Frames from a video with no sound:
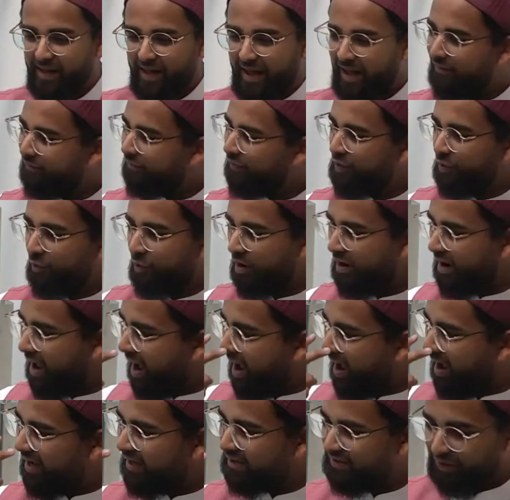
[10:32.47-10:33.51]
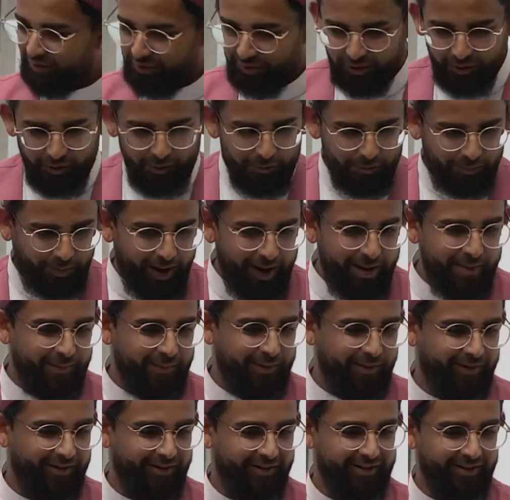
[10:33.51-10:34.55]
Everyone, eyes on their own
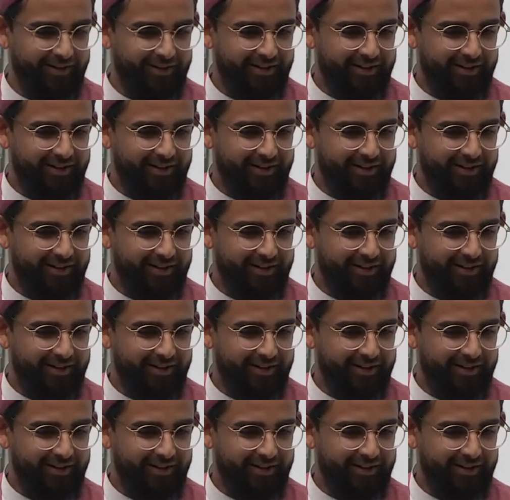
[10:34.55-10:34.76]
paper.